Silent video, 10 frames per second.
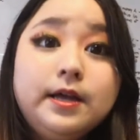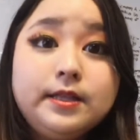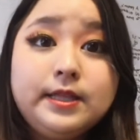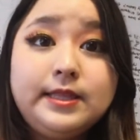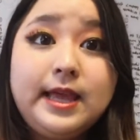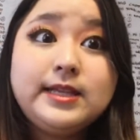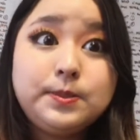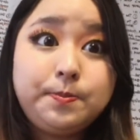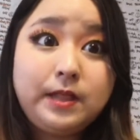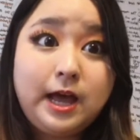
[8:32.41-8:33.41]
The
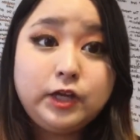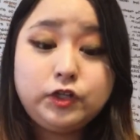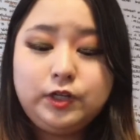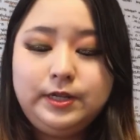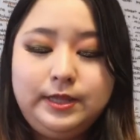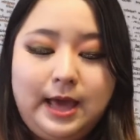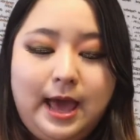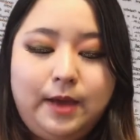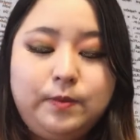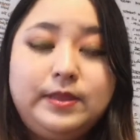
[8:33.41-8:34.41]
next blush that
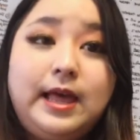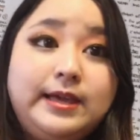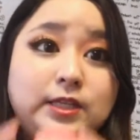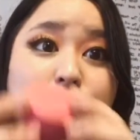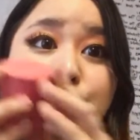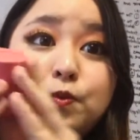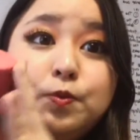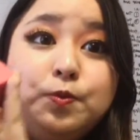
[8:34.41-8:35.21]
I would like to